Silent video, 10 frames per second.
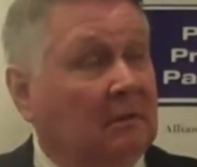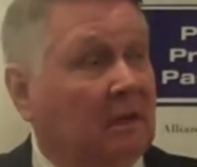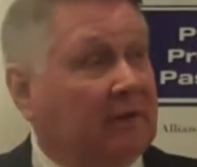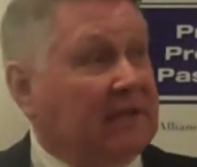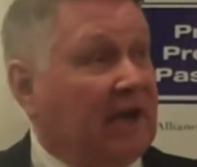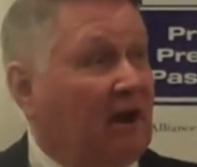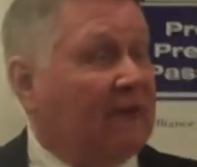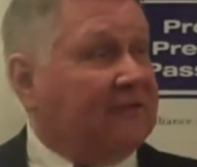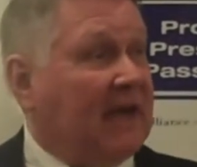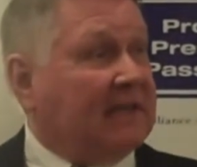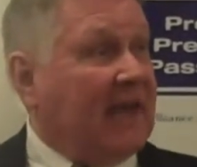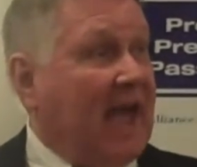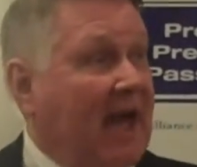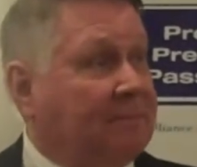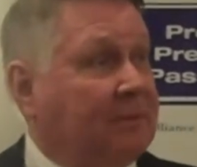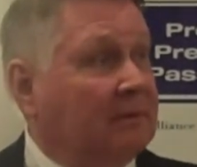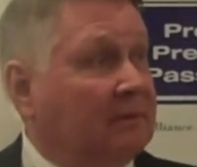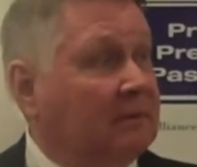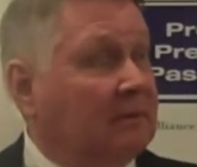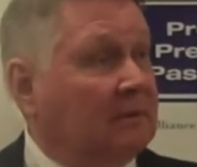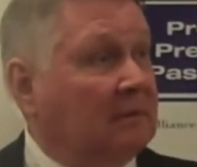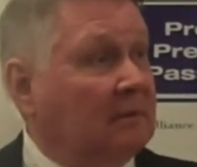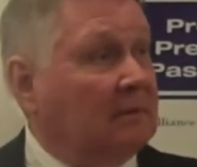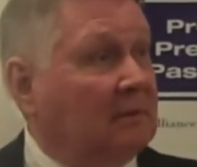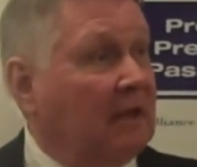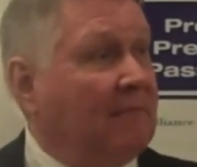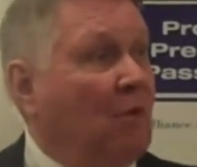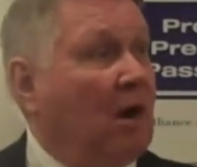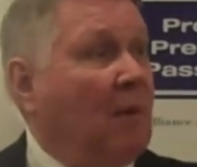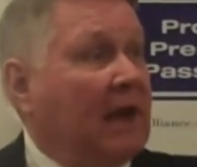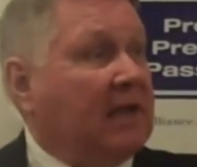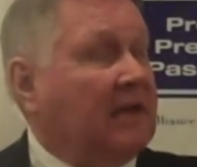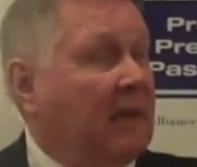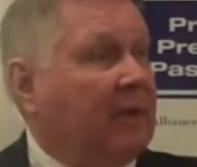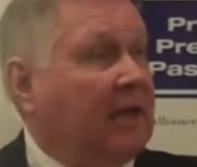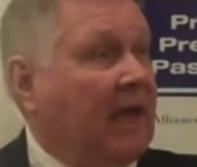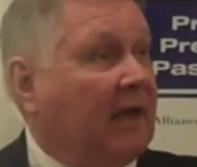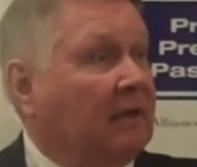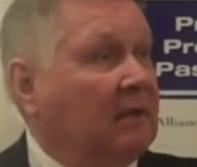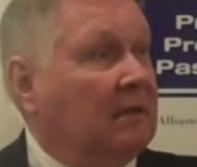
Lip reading: And we take off that cap, we have more money coming in.